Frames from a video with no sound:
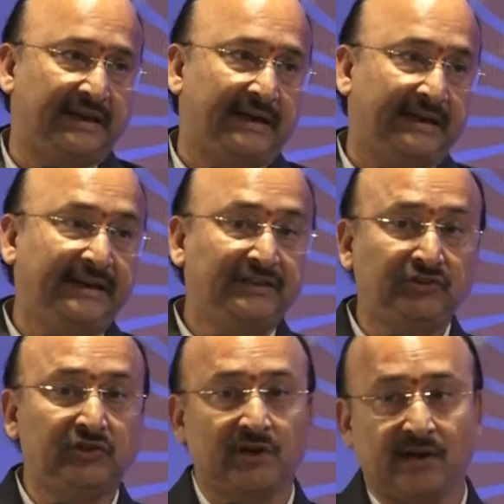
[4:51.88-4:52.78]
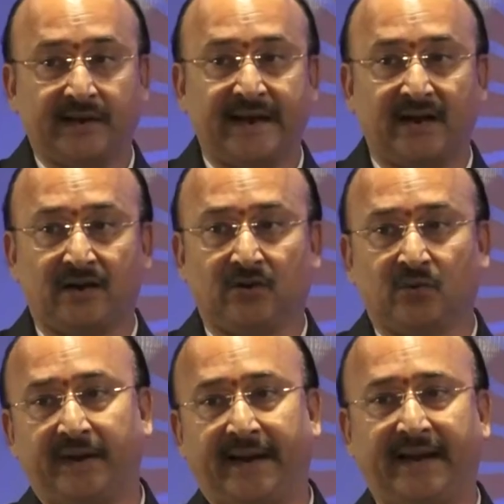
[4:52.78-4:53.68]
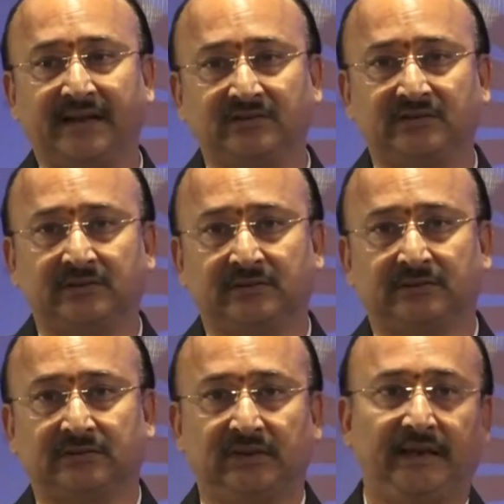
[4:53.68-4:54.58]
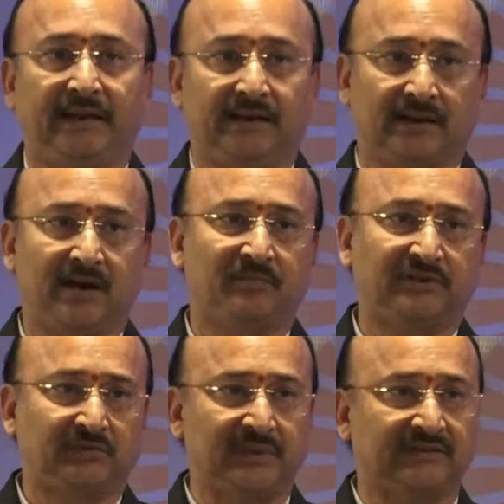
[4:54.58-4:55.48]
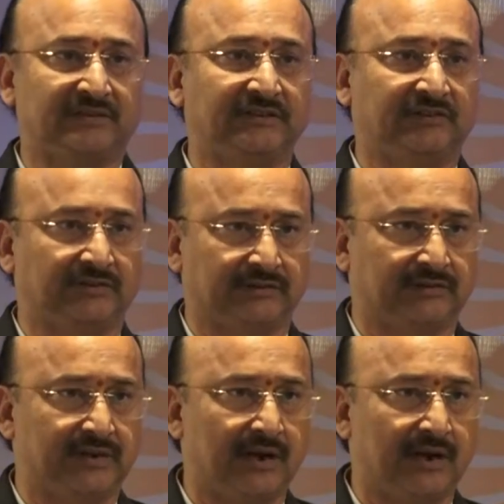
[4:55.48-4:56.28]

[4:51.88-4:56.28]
that insurer cannot go against the ombudsman's decisions,